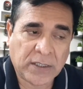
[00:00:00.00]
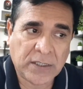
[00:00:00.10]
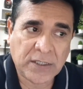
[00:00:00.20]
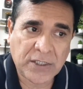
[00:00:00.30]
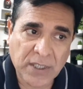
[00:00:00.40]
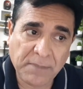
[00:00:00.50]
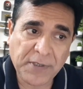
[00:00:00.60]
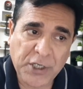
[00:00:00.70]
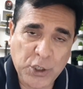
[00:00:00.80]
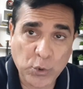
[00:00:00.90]
Some
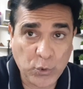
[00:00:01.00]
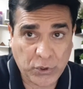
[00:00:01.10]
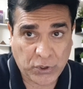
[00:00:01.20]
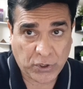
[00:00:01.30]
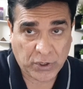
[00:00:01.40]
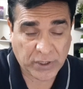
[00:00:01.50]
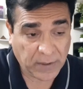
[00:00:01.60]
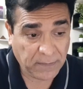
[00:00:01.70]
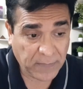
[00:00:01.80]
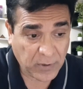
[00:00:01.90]
issues,
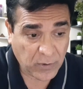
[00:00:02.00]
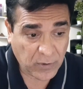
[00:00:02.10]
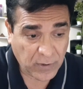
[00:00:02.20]
some